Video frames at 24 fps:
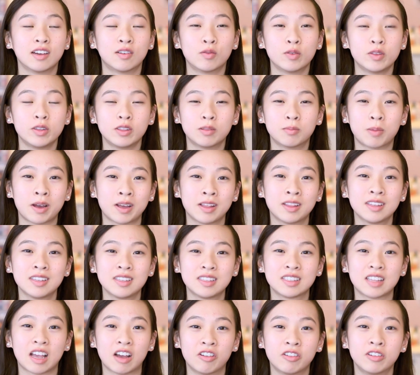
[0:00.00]
when by the
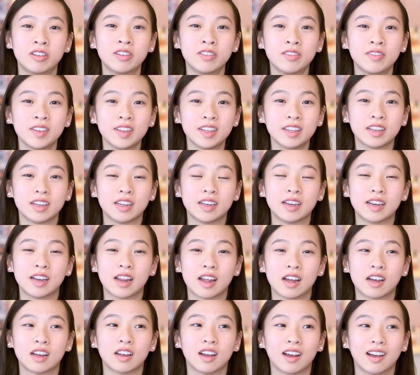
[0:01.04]
sound of it, and
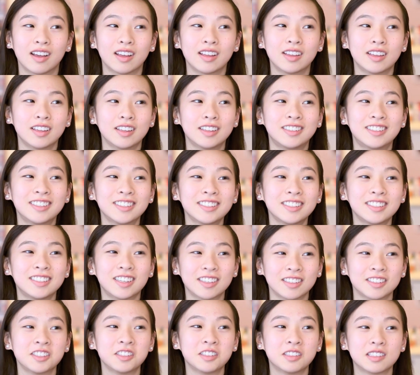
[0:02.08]
it just
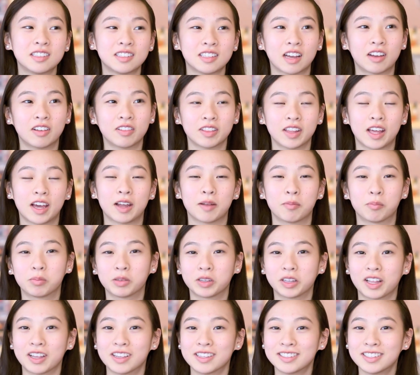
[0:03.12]
doesn't sound that
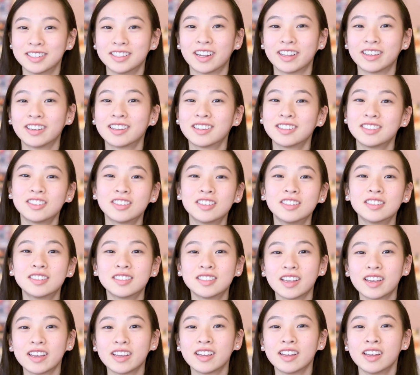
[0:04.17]
pleasant, I guess you can
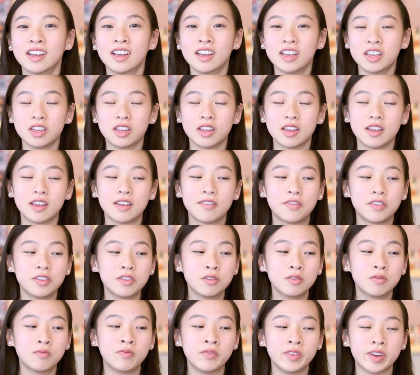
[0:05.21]
say. If
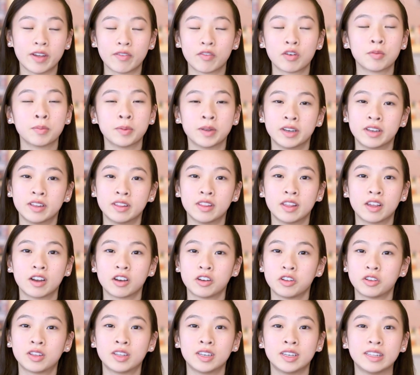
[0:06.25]
you've never been in there,
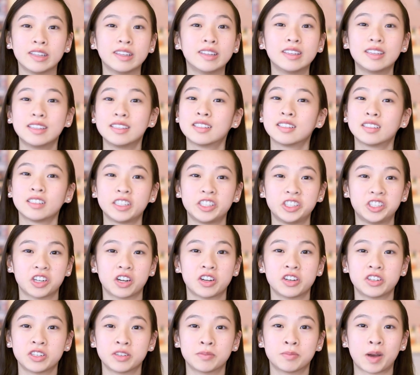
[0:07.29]
you can easily
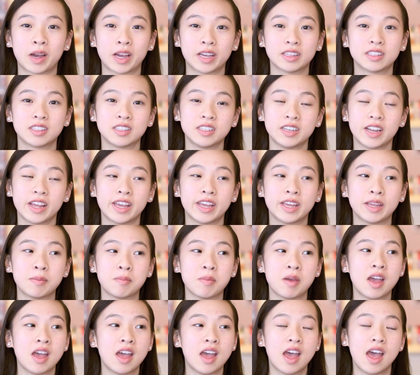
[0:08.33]
judge it by its
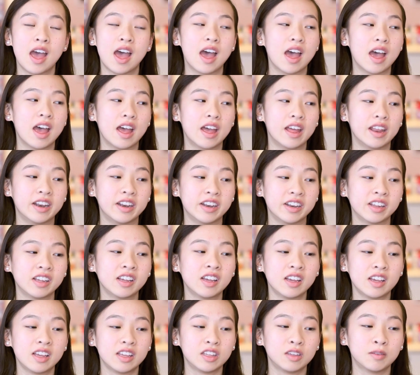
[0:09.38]
name, and
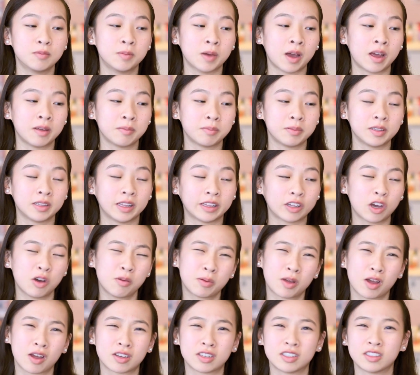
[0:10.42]
you might be like,
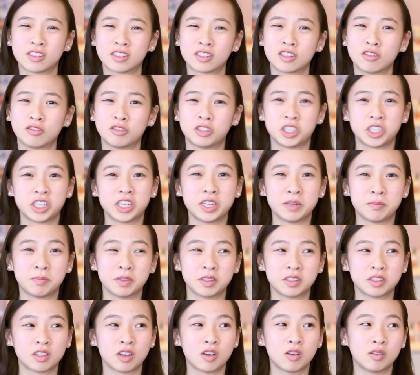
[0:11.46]
oh my gosh, it's so cheap,
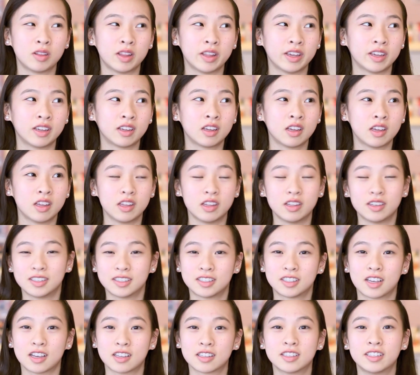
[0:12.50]
it's so like
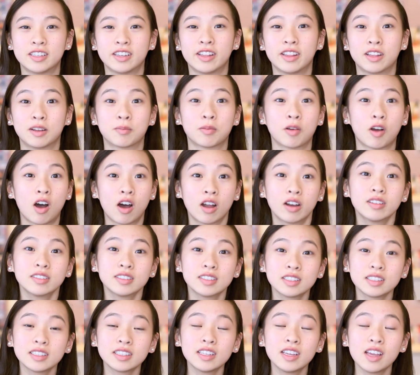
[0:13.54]
disgusting in there, but
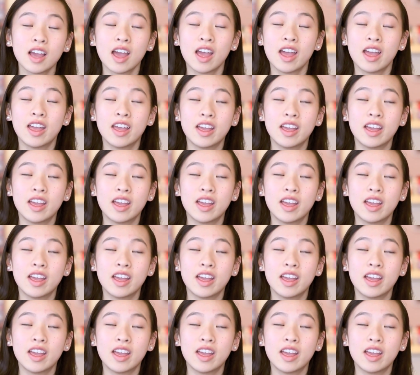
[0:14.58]
honestly,